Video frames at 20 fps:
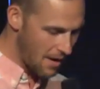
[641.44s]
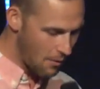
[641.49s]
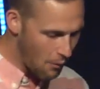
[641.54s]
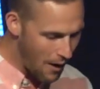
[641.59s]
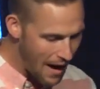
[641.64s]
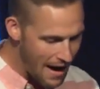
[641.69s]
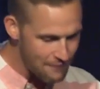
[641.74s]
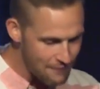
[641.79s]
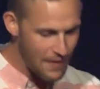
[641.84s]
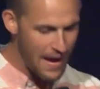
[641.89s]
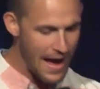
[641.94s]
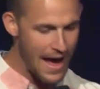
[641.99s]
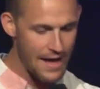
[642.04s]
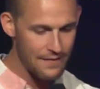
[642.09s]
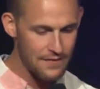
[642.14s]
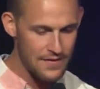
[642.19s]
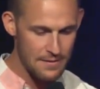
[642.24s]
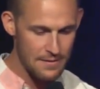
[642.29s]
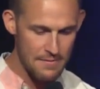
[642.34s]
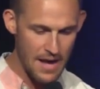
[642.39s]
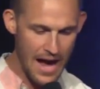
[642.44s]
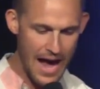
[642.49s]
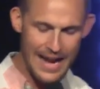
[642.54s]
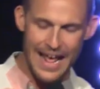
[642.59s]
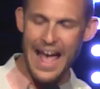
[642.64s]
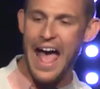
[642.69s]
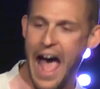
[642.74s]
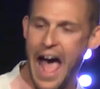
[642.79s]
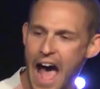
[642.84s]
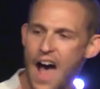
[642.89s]
my wife had that I
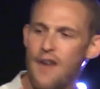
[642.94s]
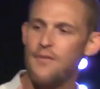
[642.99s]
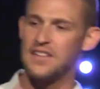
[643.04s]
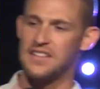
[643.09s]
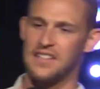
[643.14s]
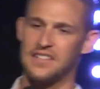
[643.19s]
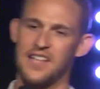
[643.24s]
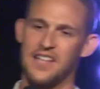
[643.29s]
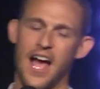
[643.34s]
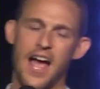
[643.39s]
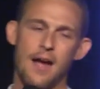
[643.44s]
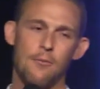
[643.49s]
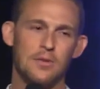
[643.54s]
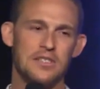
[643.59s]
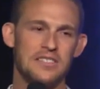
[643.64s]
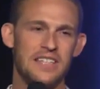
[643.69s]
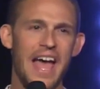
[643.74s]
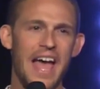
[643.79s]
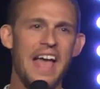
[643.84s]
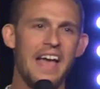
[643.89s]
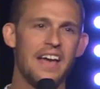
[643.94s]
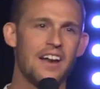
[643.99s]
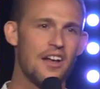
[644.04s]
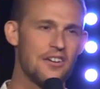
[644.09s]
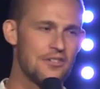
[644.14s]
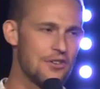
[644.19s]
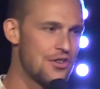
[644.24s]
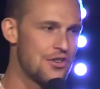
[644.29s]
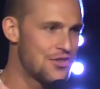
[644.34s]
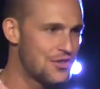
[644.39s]
didn't have at the time was they had
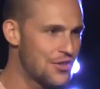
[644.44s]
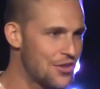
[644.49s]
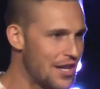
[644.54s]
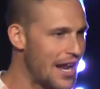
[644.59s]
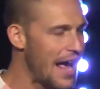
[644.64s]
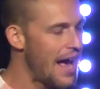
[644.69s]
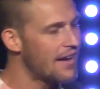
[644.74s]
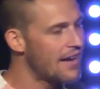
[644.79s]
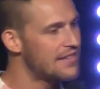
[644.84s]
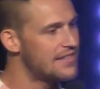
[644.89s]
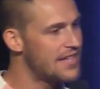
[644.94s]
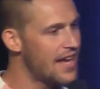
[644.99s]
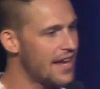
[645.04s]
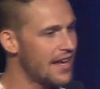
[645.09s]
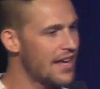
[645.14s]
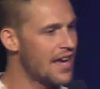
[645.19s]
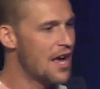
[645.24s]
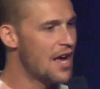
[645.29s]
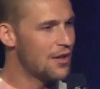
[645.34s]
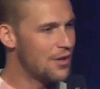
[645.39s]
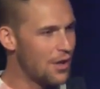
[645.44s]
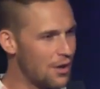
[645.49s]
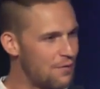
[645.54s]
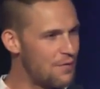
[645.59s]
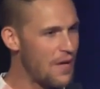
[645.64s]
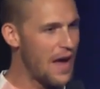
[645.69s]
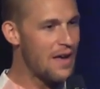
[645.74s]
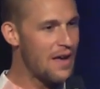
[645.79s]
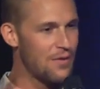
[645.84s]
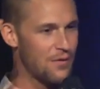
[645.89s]
understood how to take their
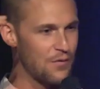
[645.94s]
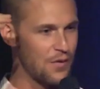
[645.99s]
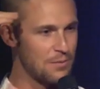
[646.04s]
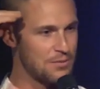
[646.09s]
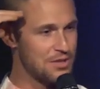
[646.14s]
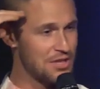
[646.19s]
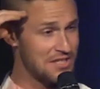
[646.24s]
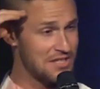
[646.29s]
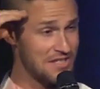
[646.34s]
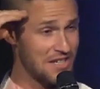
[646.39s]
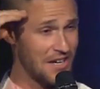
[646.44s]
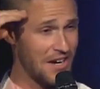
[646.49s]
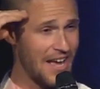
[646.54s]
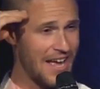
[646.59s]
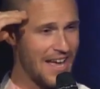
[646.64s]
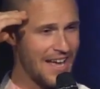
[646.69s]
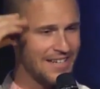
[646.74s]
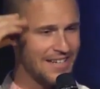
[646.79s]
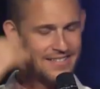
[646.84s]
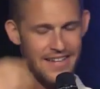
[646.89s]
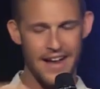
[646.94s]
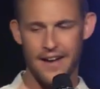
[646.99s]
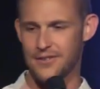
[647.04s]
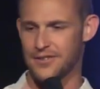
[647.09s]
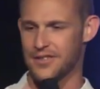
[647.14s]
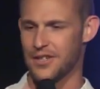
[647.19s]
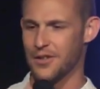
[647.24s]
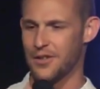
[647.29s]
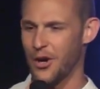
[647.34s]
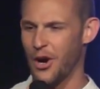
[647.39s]
faith from just their head
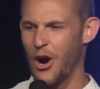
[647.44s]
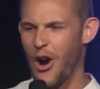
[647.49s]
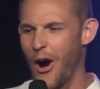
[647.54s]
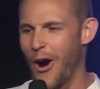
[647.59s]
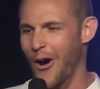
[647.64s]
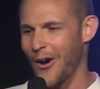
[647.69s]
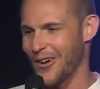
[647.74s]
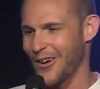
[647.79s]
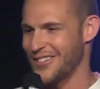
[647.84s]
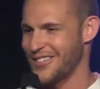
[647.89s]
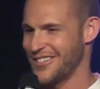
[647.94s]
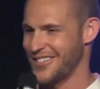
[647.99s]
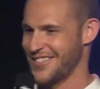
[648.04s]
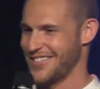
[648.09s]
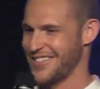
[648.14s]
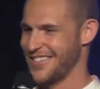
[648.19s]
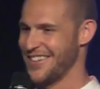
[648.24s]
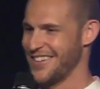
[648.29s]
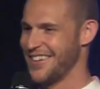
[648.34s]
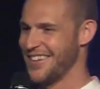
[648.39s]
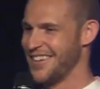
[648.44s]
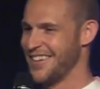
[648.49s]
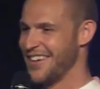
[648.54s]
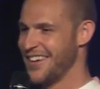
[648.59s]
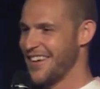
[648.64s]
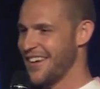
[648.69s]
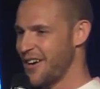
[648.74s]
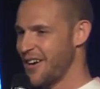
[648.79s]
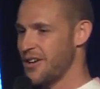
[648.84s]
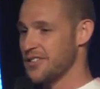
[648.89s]
down to their heart
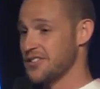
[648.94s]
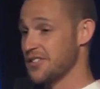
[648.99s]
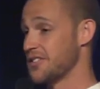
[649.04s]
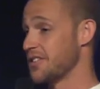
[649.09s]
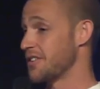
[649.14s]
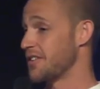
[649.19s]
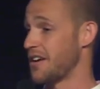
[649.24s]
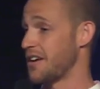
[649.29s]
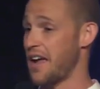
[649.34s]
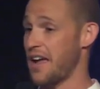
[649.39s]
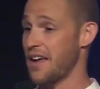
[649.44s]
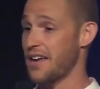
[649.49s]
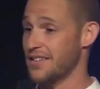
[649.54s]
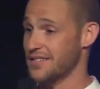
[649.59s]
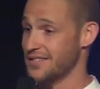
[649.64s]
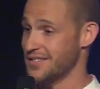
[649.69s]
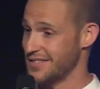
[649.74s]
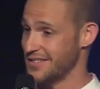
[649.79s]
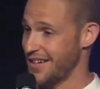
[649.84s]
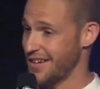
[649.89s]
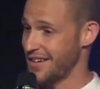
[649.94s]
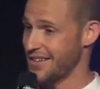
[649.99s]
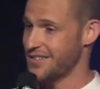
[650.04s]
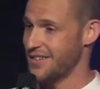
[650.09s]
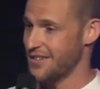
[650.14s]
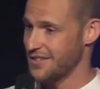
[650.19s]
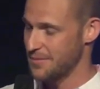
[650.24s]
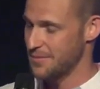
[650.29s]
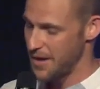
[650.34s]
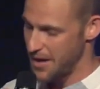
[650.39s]
and also to their hands, like I
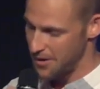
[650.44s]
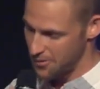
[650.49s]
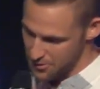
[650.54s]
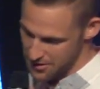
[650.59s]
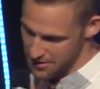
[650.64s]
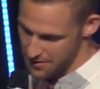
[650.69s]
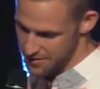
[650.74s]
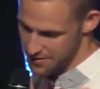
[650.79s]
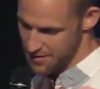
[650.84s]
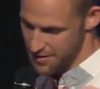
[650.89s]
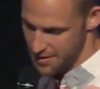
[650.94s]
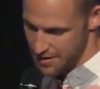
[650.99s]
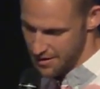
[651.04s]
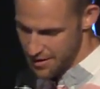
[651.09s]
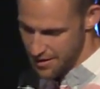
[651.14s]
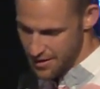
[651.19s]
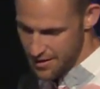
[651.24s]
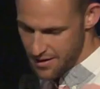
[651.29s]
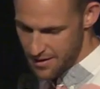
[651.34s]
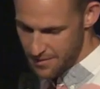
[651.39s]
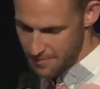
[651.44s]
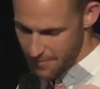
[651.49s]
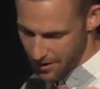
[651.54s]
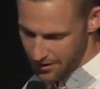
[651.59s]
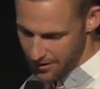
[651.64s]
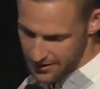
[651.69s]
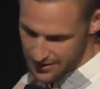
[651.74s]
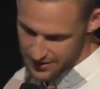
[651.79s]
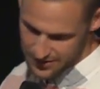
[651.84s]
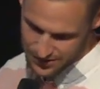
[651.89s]
talked about with
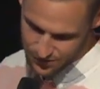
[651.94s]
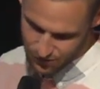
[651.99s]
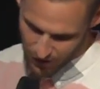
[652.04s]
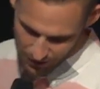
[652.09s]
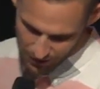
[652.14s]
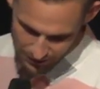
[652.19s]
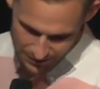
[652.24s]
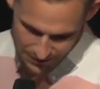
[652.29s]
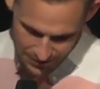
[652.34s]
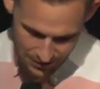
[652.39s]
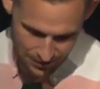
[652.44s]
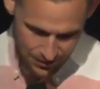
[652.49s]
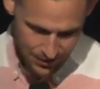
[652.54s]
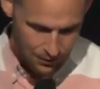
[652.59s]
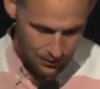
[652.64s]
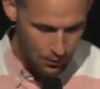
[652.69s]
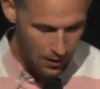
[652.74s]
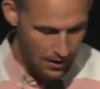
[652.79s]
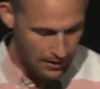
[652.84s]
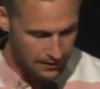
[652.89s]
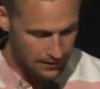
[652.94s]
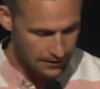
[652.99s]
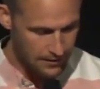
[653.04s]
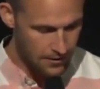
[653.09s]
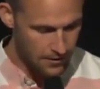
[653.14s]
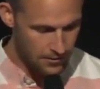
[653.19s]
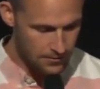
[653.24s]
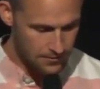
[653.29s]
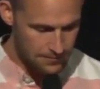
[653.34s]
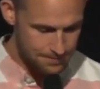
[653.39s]
Marcus volunteering while
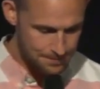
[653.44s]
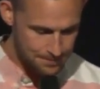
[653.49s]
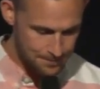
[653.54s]
ago.